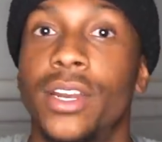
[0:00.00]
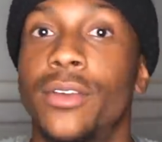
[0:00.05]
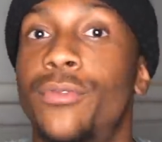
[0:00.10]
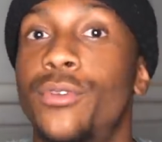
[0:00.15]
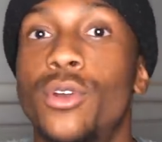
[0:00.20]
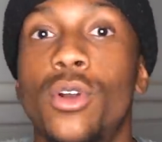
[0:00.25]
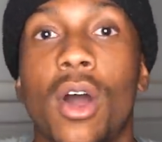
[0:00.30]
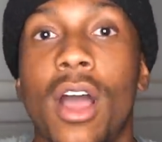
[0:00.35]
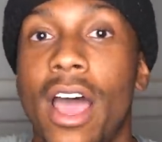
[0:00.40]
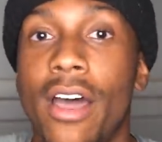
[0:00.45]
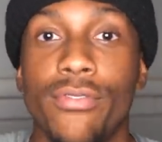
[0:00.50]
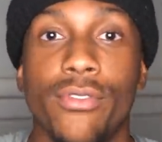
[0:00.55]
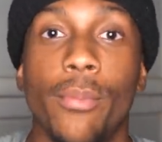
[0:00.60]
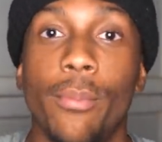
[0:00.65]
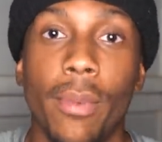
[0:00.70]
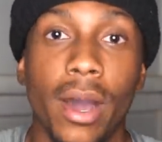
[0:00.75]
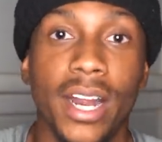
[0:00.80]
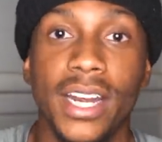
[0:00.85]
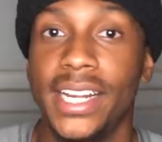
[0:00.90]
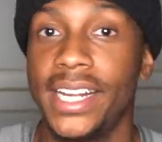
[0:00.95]
If you don't have the
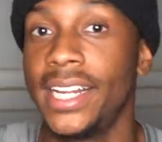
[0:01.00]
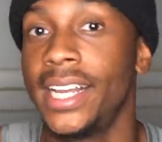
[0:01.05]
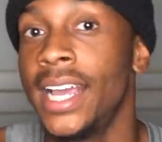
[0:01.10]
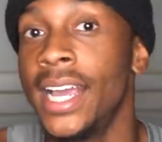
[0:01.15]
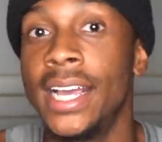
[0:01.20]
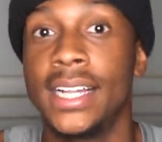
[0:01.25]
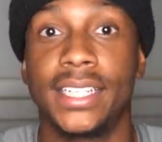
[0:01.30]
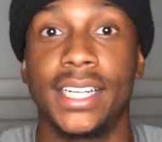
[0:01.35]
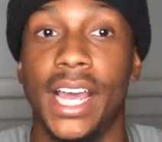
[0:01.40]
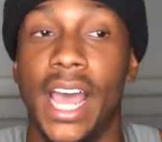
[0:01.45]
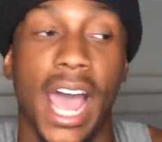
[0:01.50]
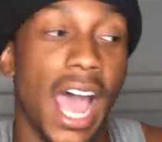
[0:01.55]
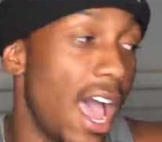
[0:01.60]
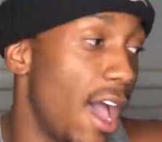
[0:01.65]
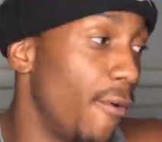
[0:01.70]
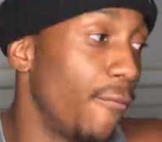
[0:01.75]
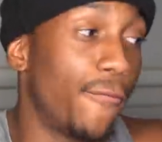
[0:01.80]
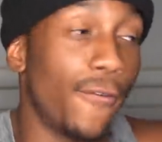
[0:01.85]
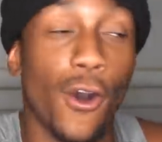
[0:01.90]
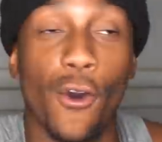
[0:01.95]
money to
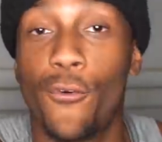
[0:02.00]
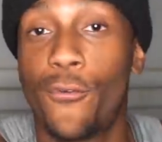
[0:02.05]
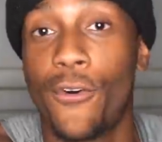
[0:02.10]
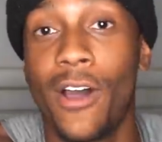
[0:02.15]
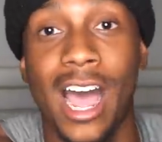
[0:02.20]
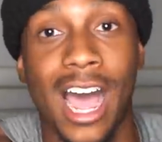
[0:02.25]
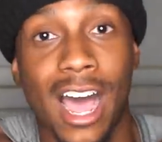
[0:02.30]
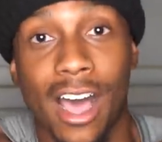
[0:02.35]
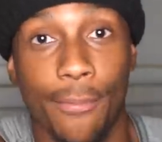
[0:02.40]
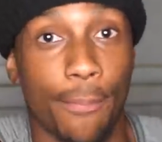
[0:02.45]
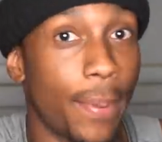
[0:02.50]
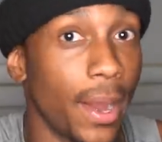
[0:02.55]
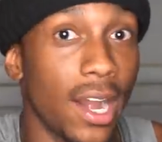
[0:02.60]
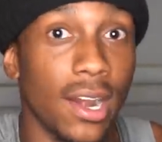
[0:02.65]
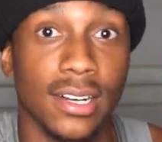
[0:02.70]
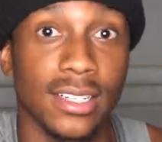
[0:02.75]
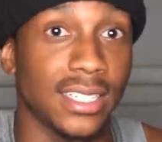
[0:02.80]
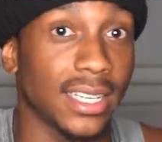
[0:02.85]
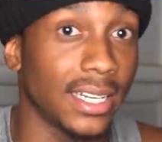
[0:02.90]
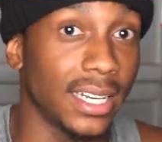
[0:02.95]
have four, five
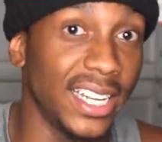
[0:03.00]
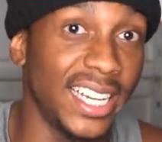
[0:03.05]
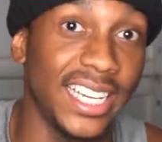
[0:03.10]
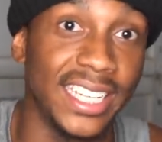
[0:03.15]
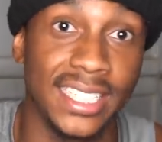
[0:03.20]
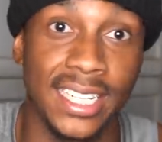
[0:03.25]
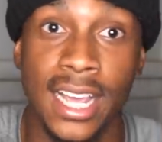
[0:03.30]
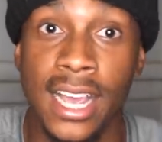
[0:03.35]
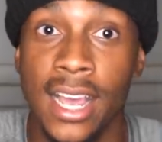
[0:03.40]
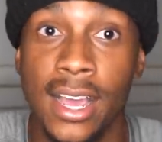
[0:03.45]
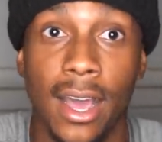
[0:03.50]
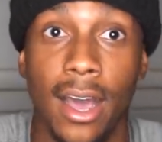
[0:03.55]
pairs of cleats,